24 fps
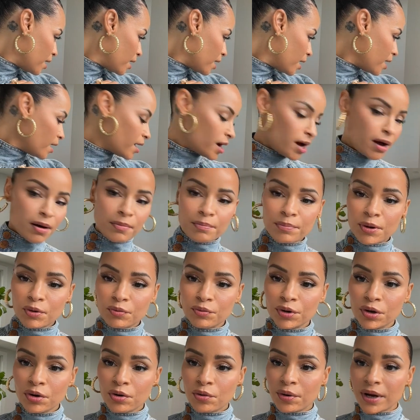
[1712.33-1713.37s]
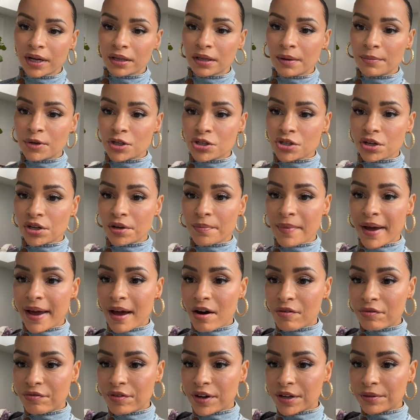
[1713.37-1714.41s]
But real quick, let me show you my
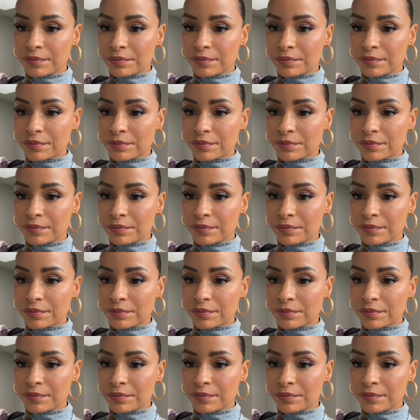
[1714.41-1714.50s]
outfit.